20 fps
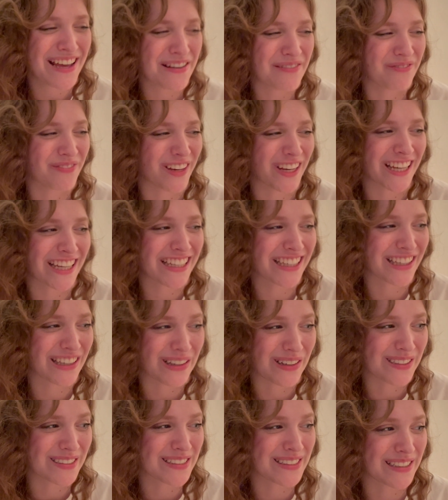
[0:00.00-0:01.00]
but he
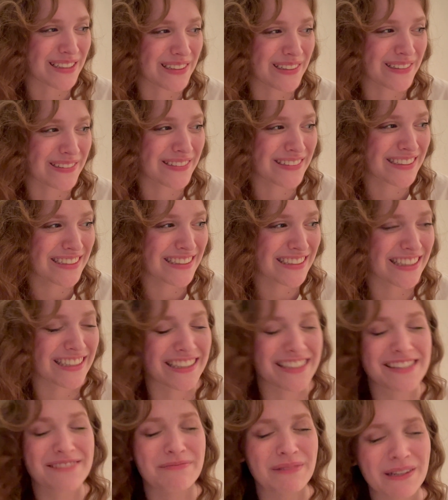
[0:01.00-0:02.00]
also, that
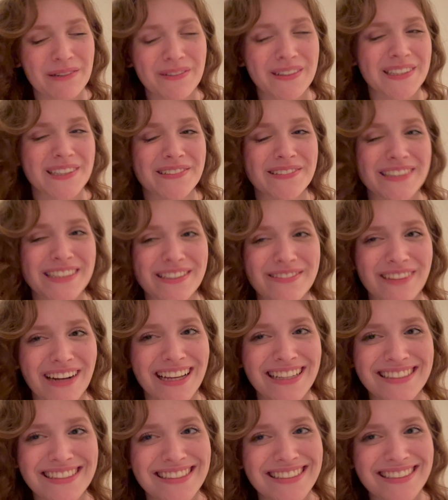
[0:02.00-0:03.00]
doesn't mean we don't need
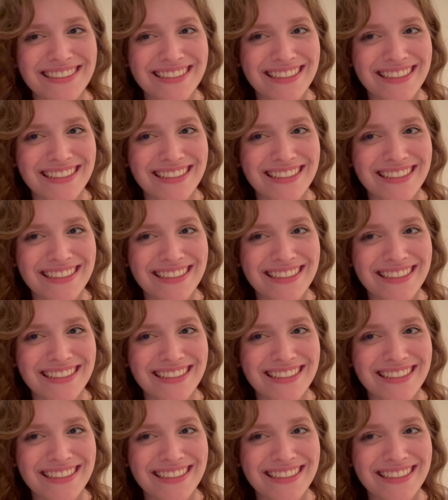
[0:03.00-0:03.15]
rest.